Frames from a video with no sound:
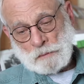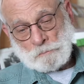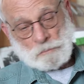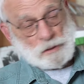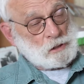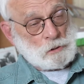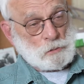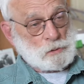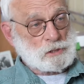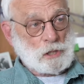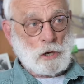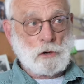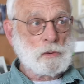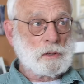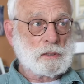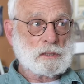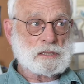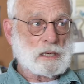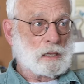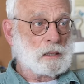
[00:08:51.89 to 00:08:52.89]
But there was
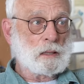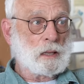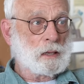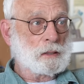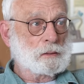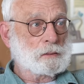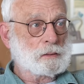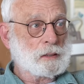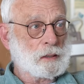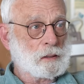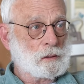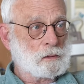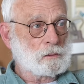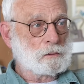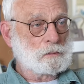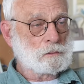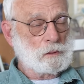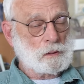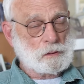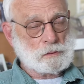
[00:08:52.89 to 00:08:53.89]
always a
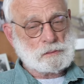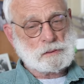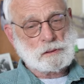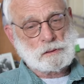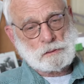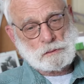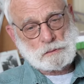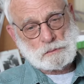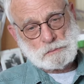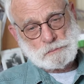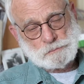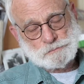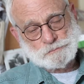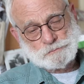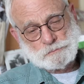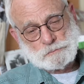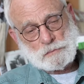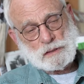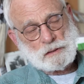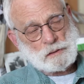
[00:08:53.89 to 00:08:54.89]
clientele until
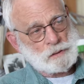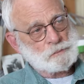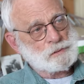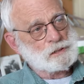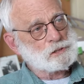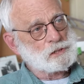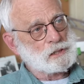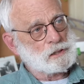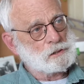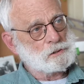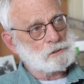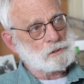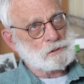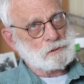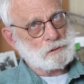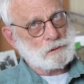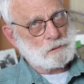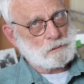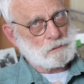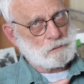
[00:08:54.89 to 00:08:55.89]
climate change
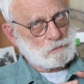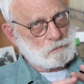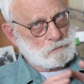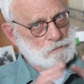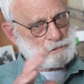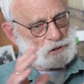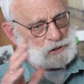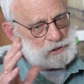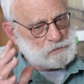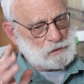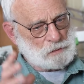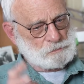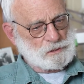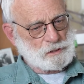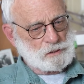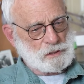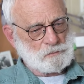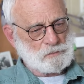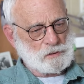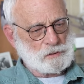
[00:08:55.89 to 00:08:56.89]

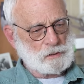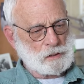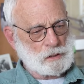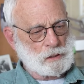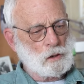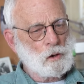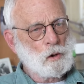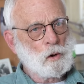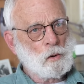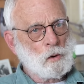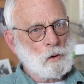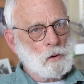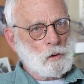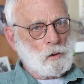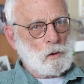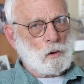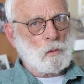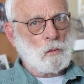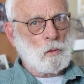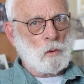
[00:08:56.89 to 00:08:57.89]
disrupted everything
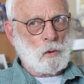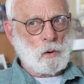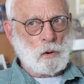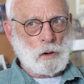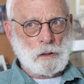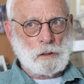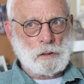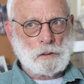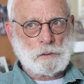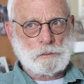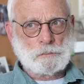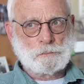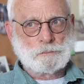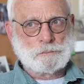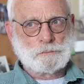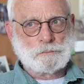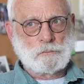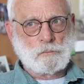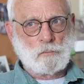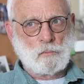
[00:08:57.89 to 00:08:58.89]
or
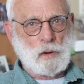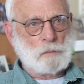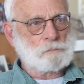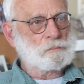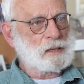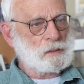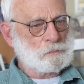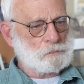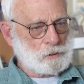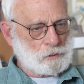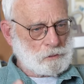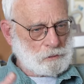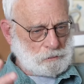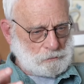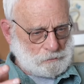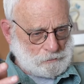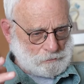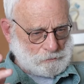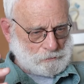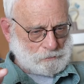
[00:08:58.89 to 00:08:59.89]
what people
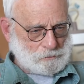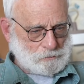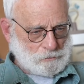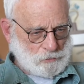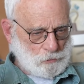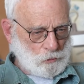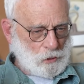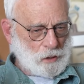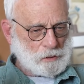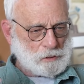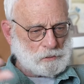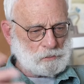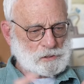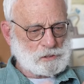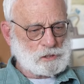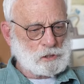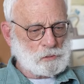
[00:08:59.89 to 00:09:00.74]
thought it was